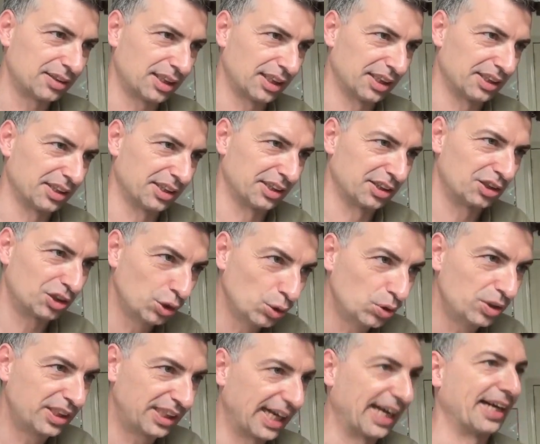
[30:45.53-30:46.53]
I think,
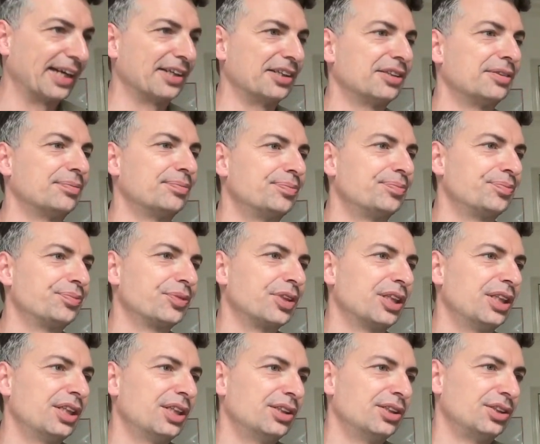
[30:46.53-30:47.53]
Tugcan.
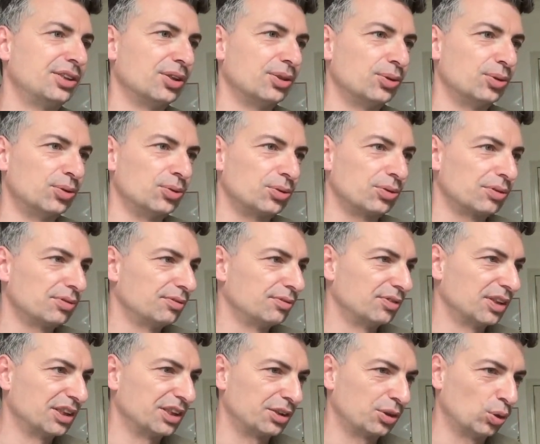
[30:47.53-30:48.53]
So
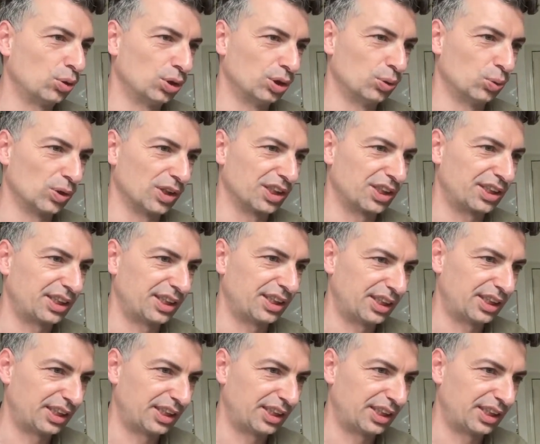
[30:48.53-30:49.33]
very cool work